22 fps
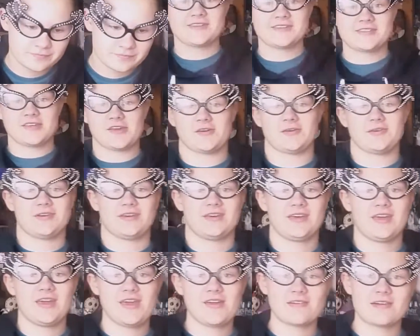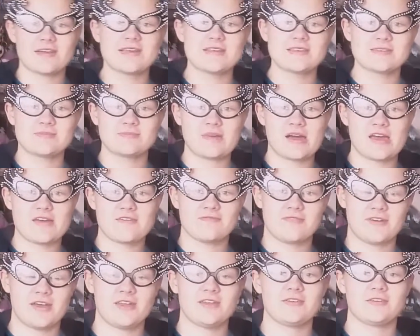So, here is my
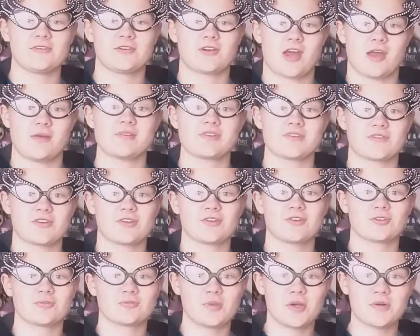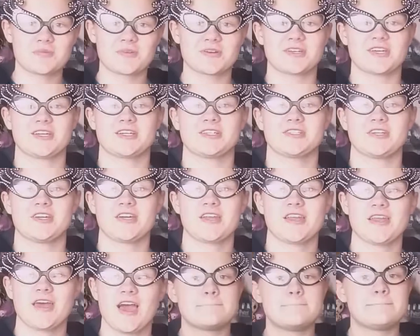final Crimes of Grindelwald plot
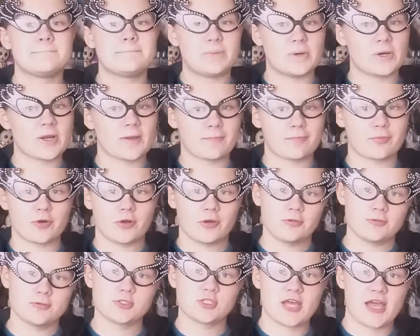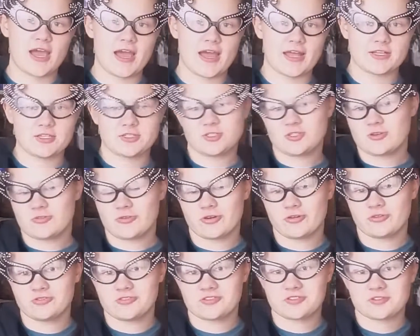prediction, but approach at your
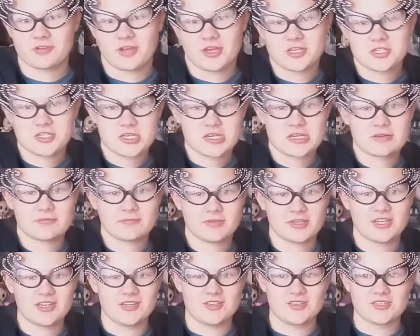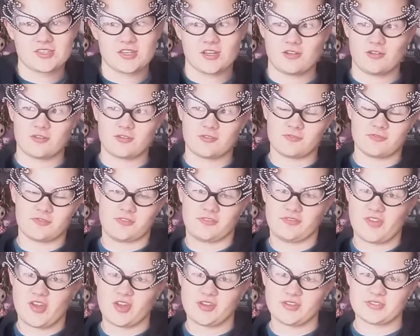own discretion because a lot of the
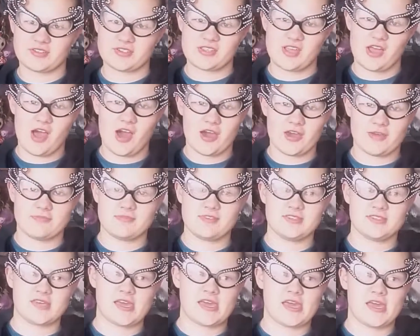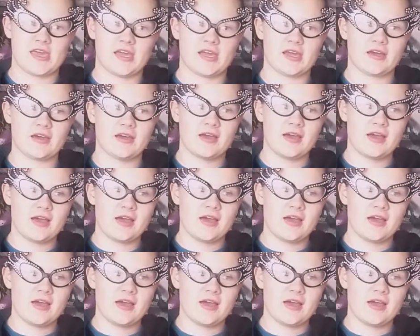things I'm saying